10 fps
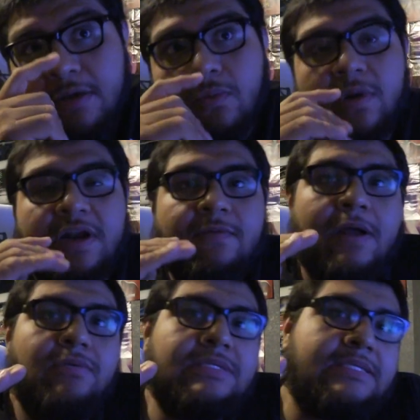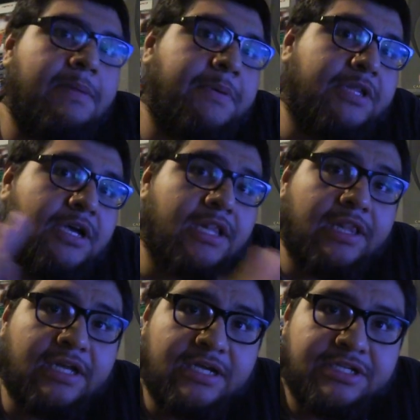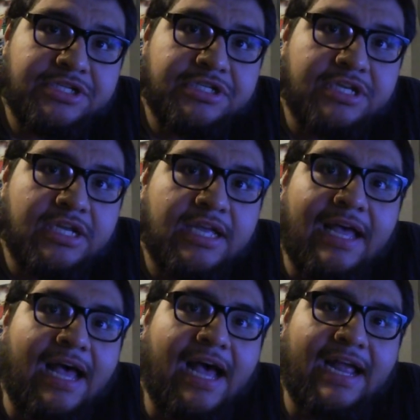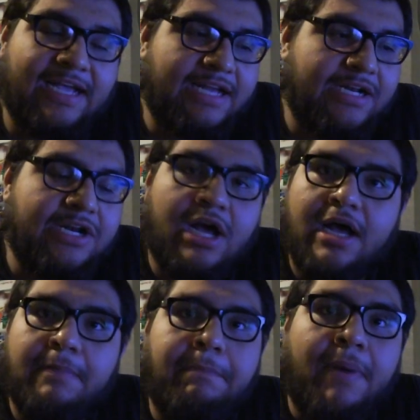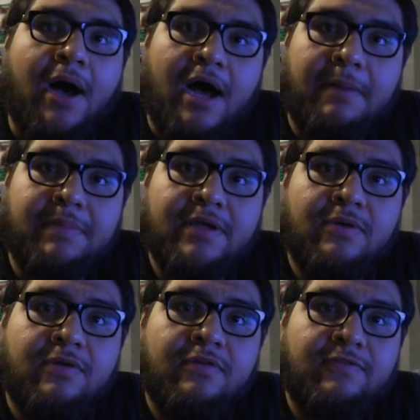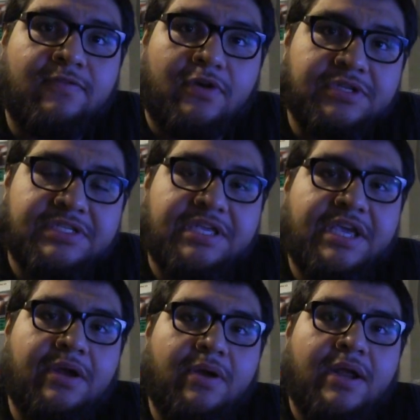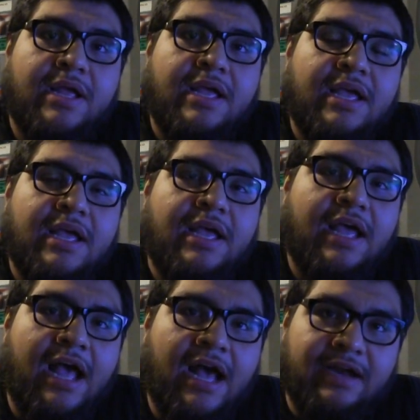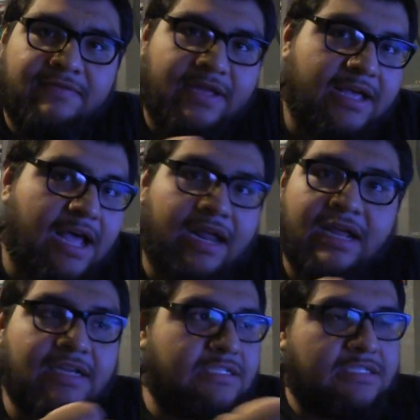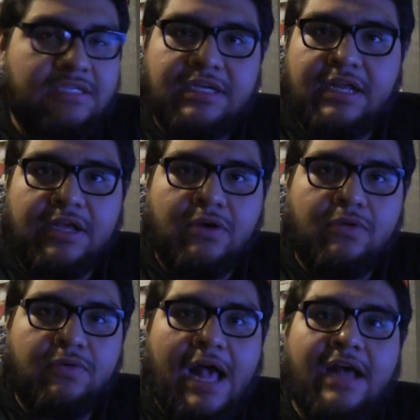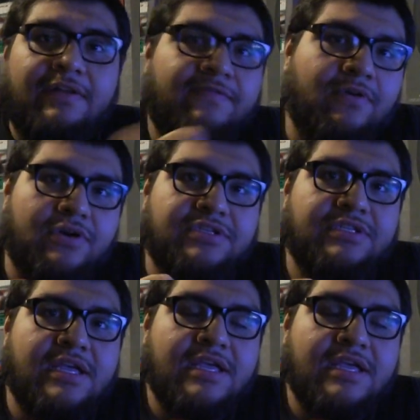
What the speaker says: whenever I would step on the clutch, I could not pop first gear out of it. I just couldn't go out of first.